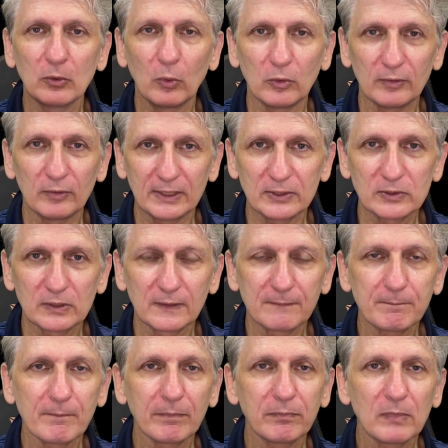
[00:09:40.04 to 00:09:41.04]
So there
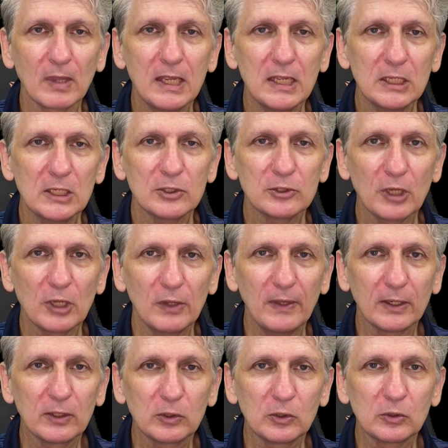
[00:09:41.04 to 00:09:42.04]
could be,
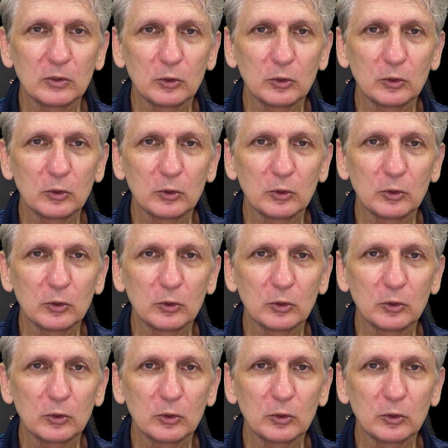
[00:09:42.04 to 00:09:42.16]
again,